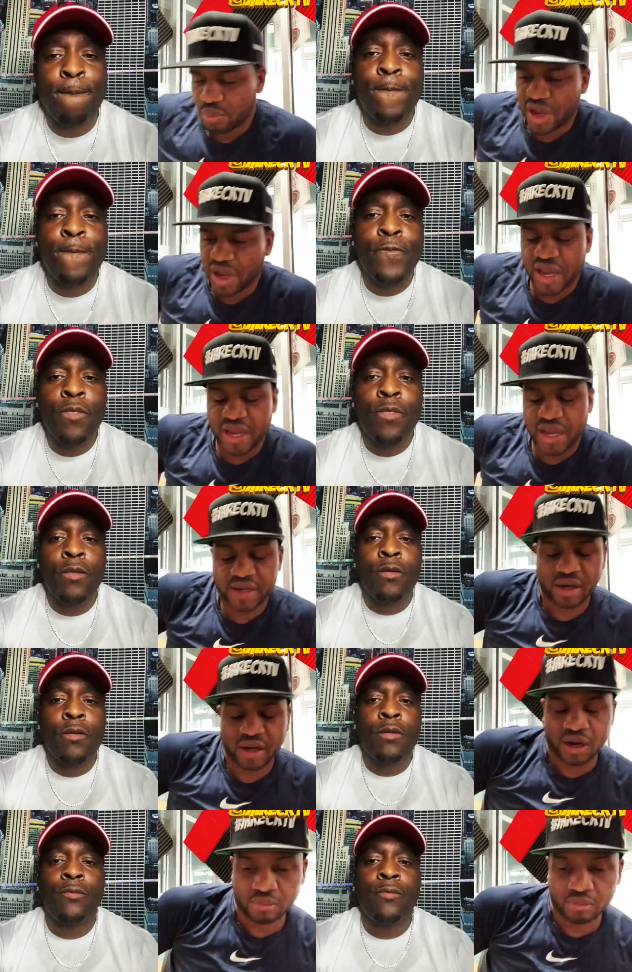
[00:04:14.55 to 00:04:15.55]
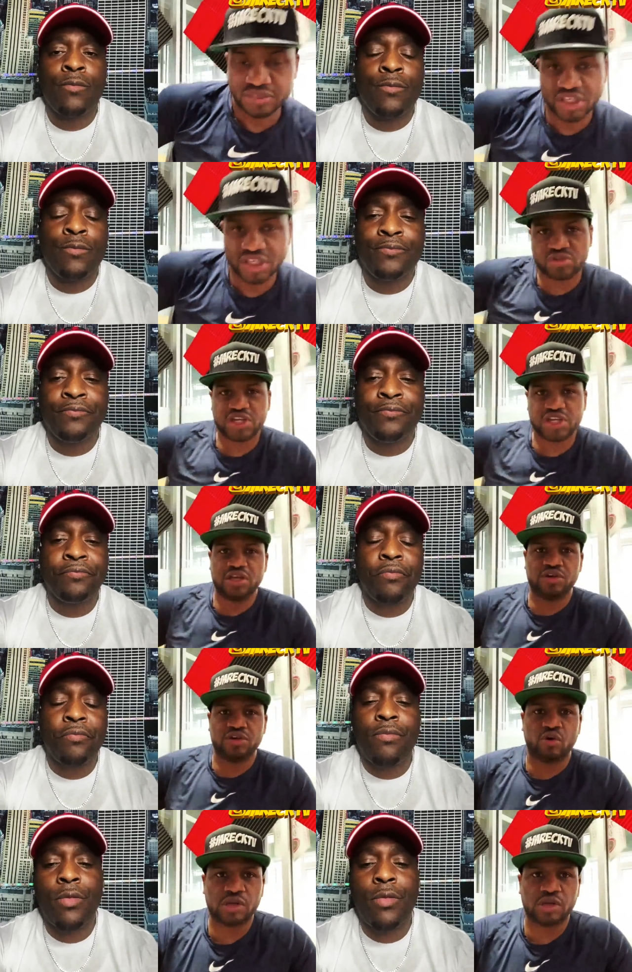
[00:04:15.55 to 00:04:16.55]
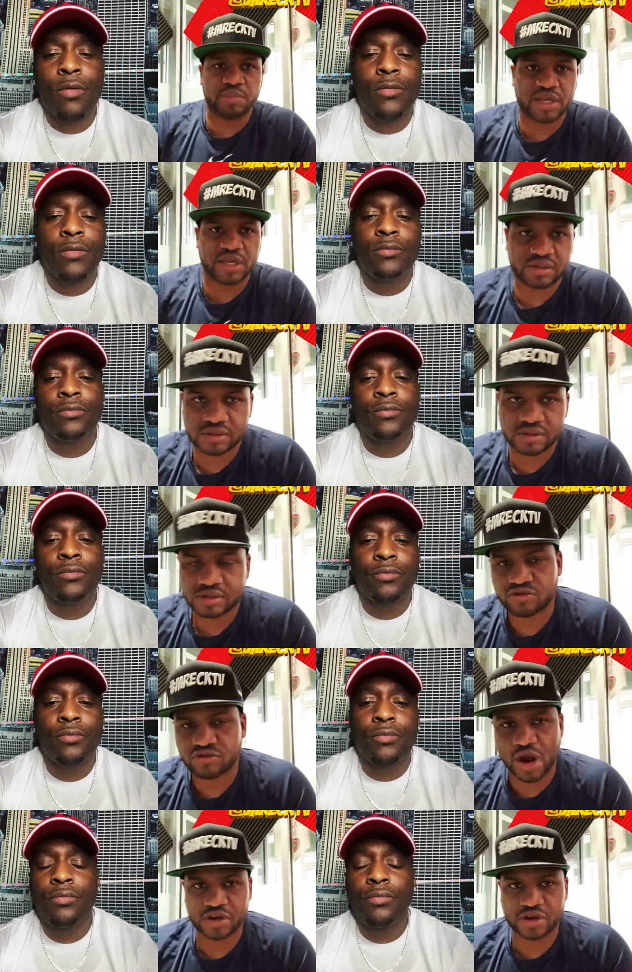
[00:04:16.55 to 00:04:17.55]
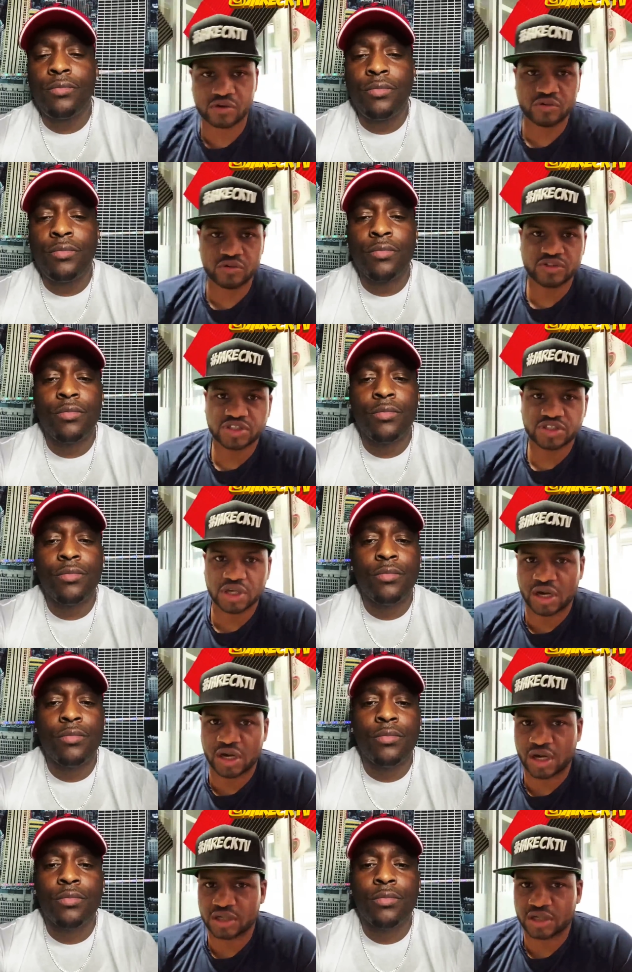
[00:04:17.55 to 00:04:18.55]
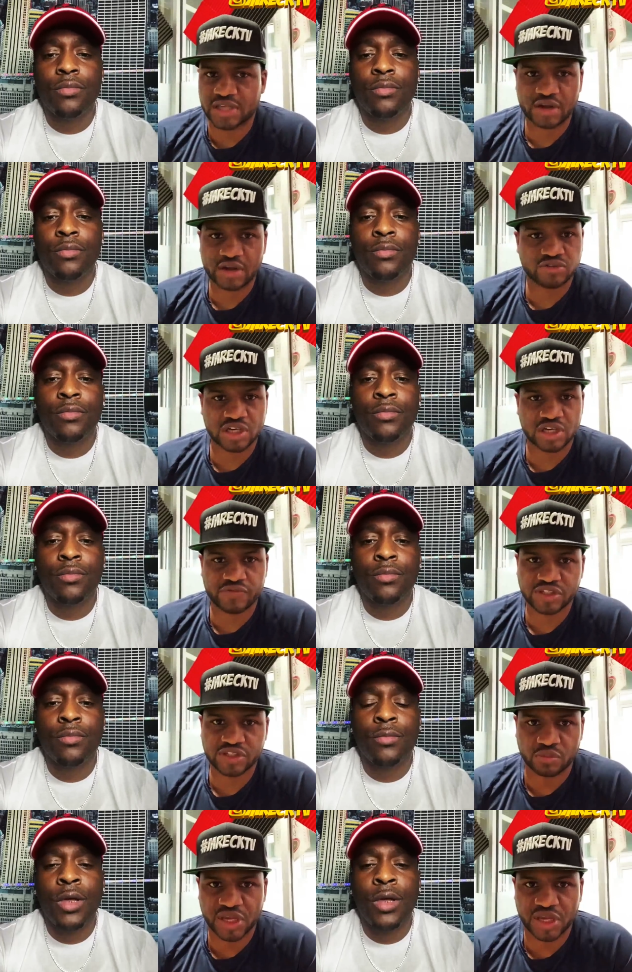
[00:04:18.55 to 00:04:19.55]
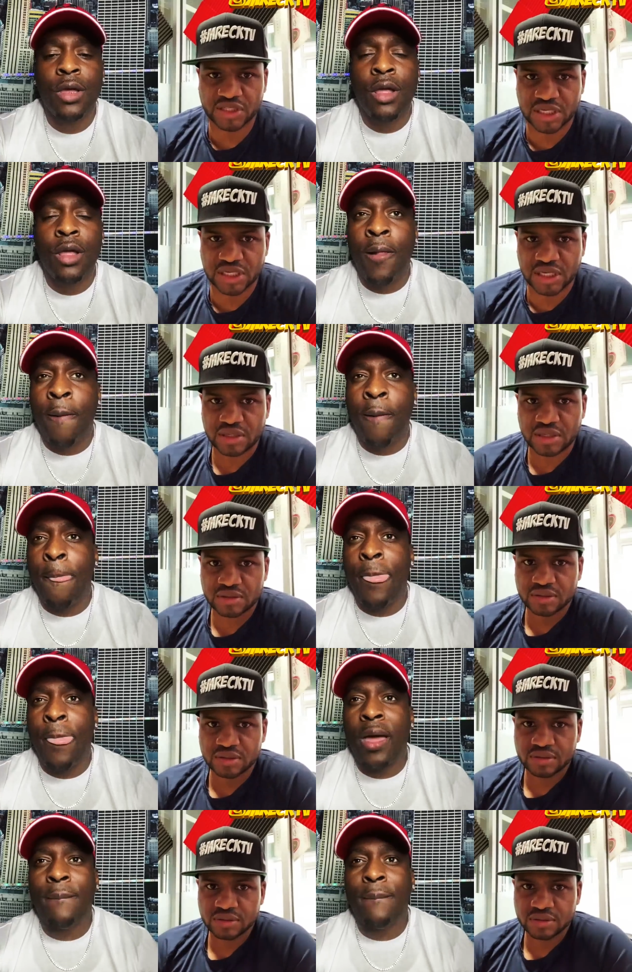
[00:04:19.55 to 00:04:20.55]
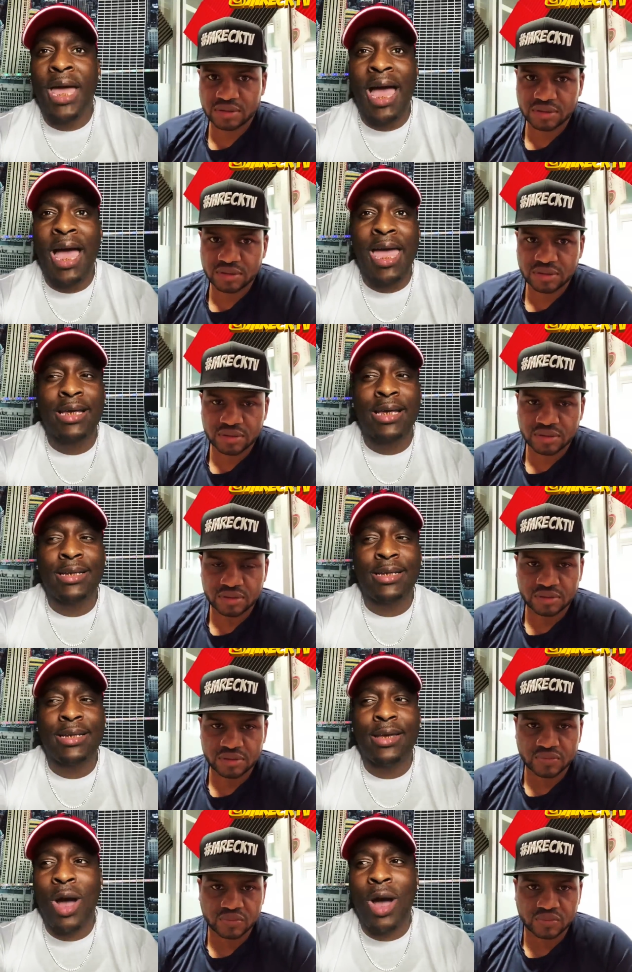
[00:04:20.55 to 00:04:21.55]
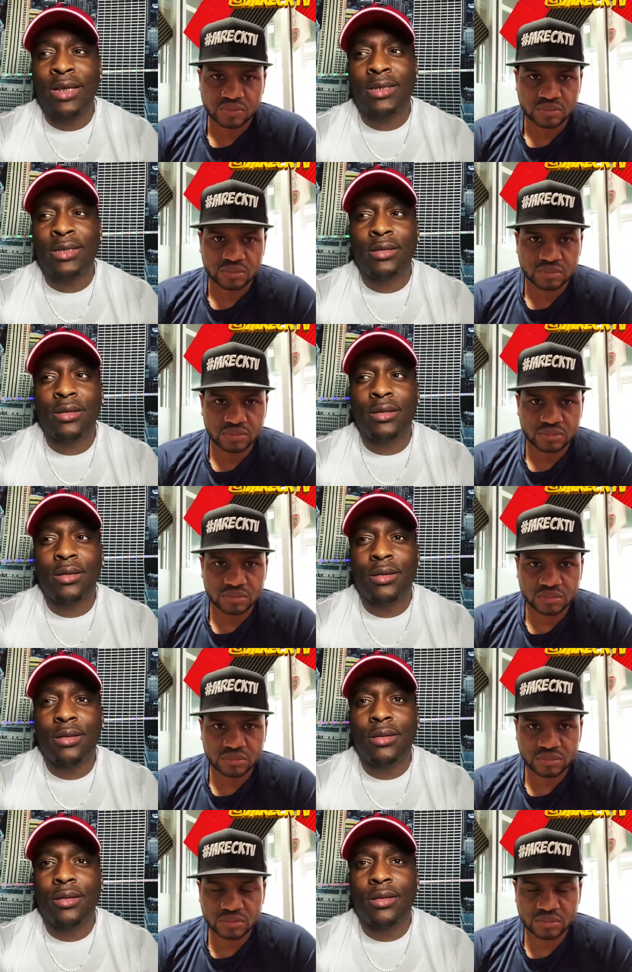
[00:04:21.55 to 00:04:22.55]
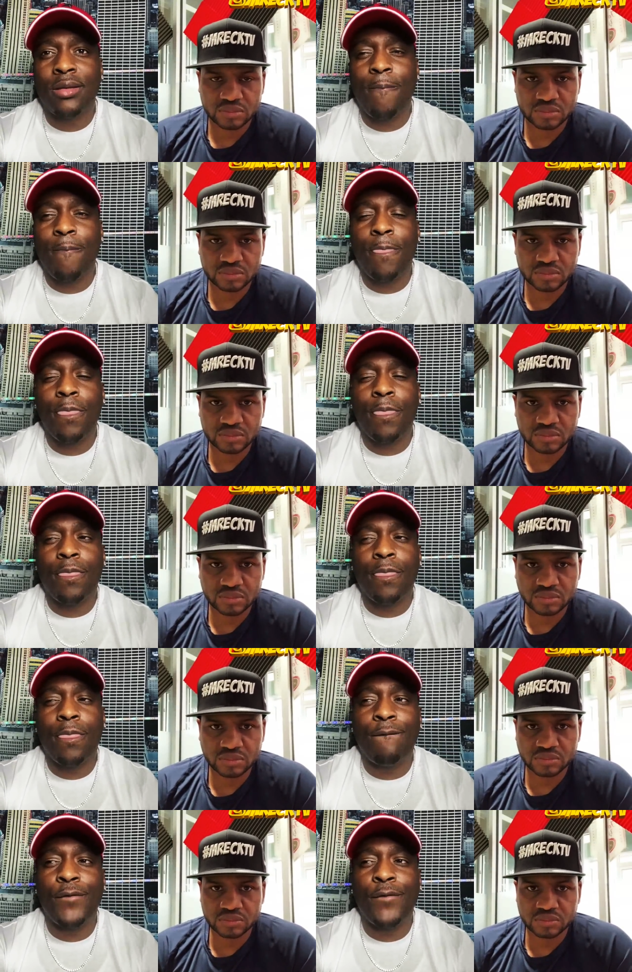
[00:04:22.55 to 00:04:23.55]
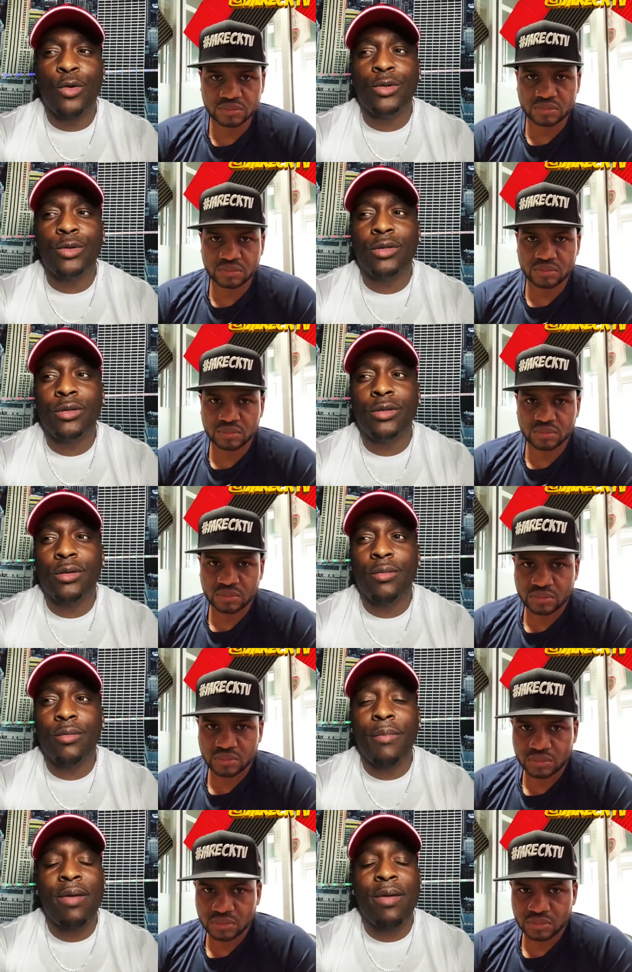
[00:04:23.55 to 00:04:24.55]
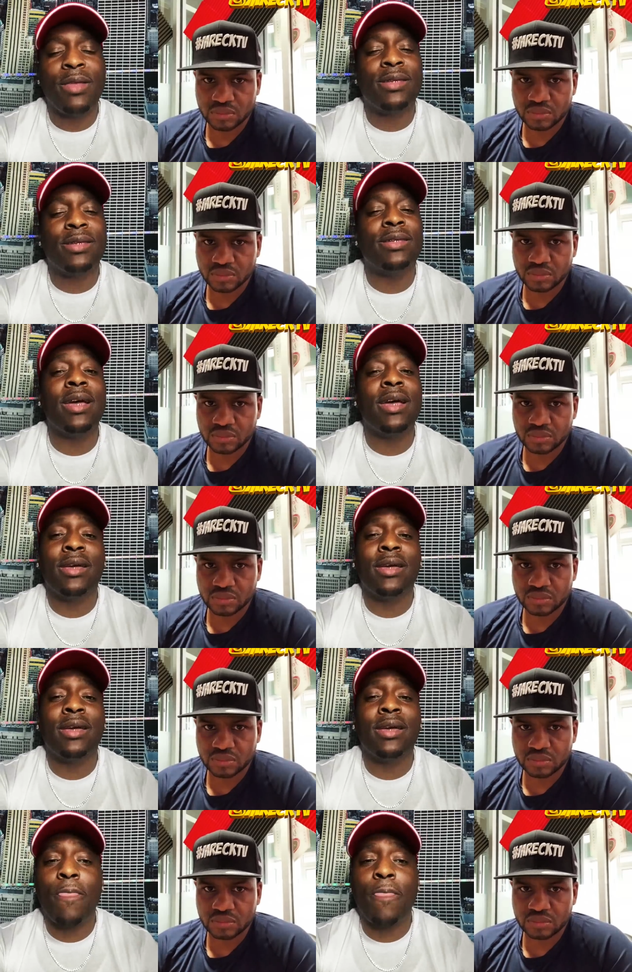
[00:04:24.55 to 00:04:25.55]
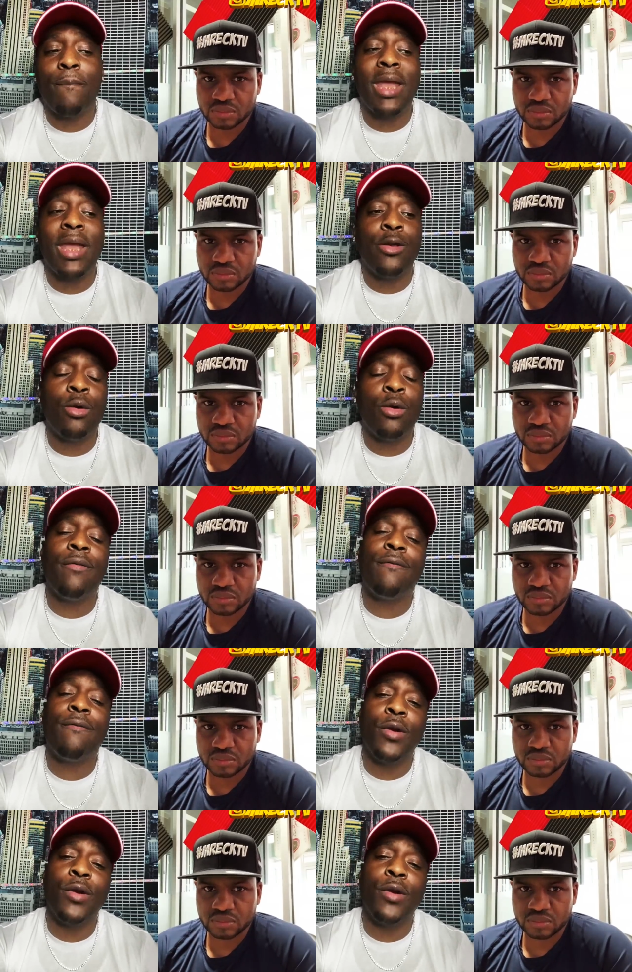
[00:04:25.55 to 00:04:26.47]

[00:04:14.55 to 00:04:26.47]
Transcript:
Speaker 1: Man, um, did you see the No Limit Chronicles uh docu series on BET?
Speaker 2: Man, I actually watched the first, maybe the second, but I know